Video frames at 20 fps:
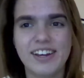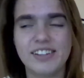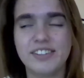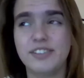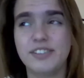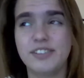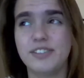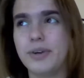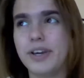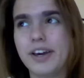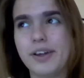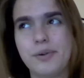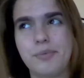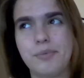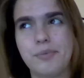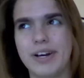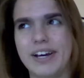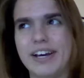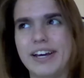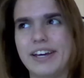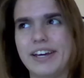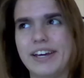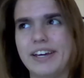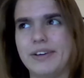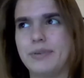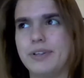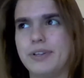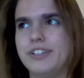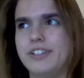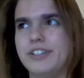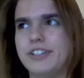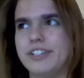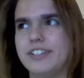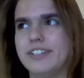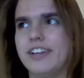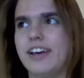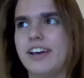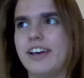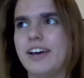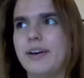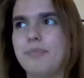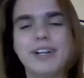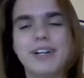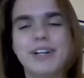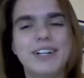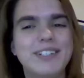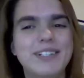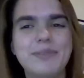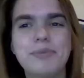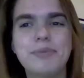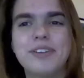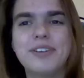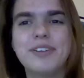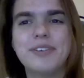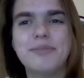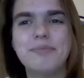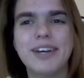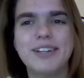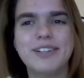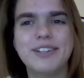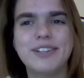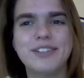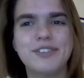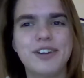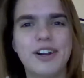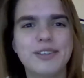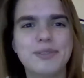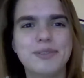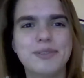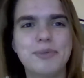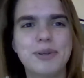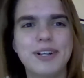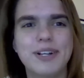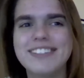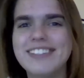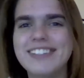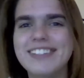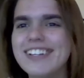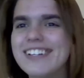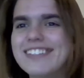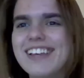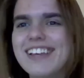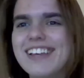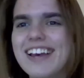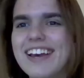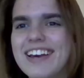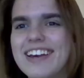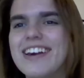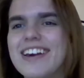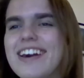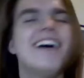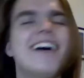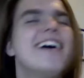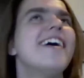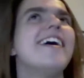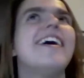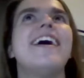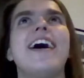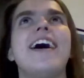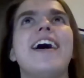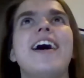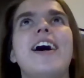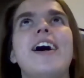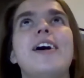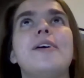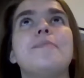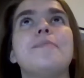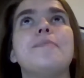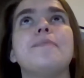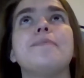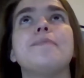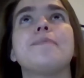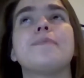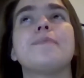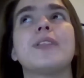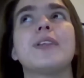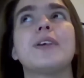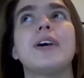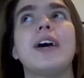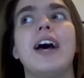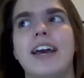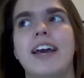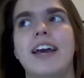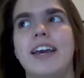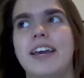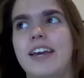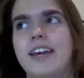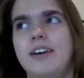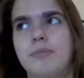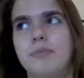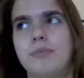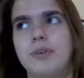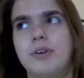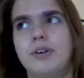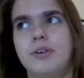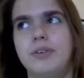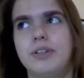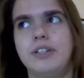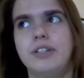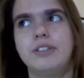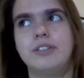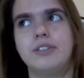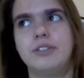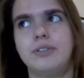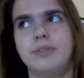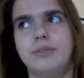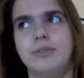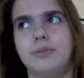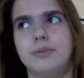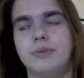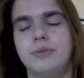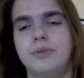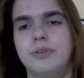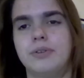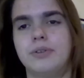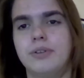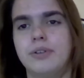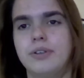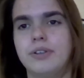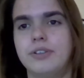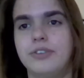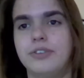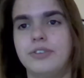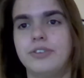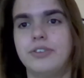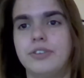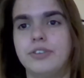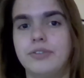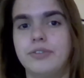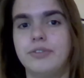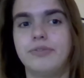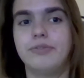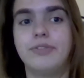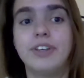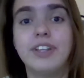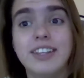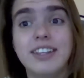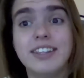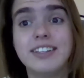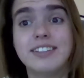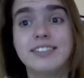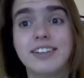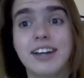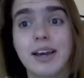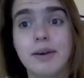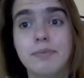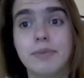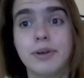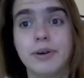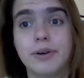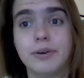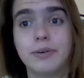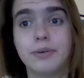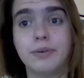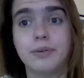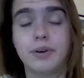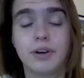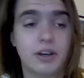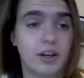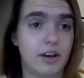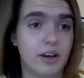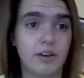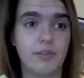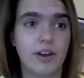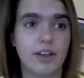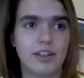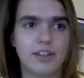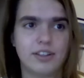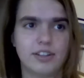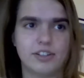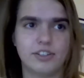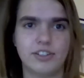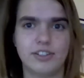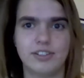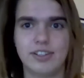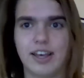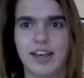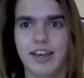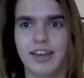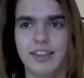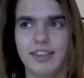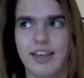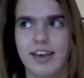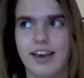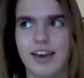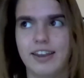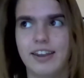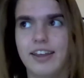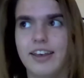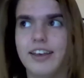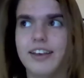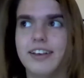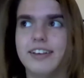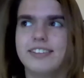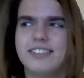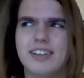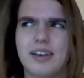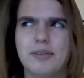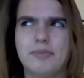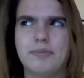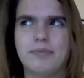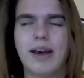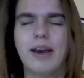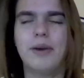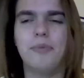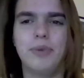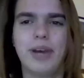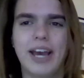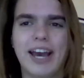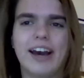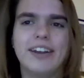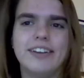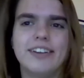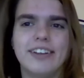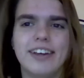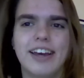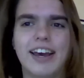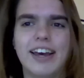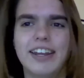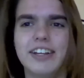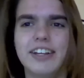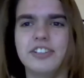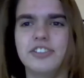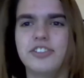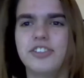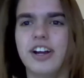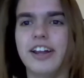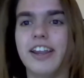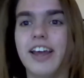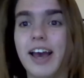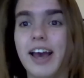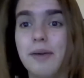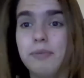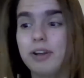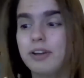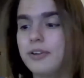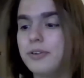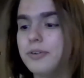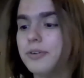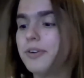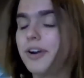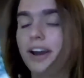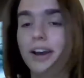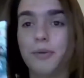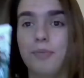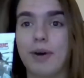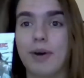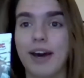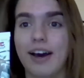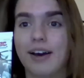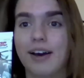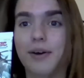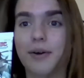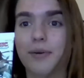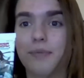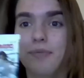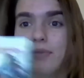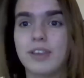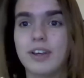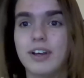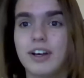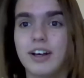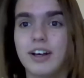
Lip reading: guys, so we got a bye, which is pretty typical of my Innistrad experience, I'd say. I am going to fill in this time though, rather than just saying that I'm bad at Innistrad. I'm going to do a crack a pack.